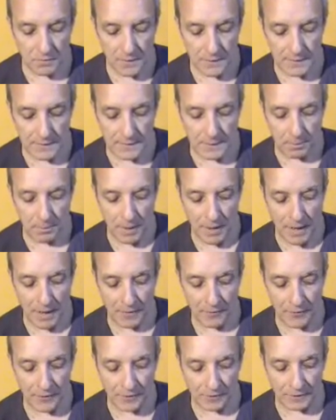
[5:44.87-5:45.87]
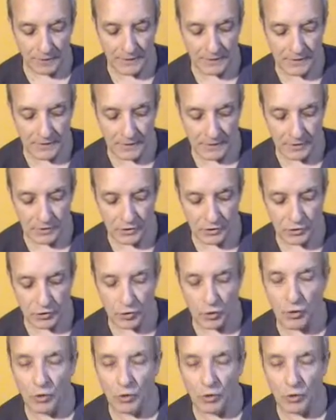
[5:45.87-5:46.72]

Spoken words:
It's the path that leads us to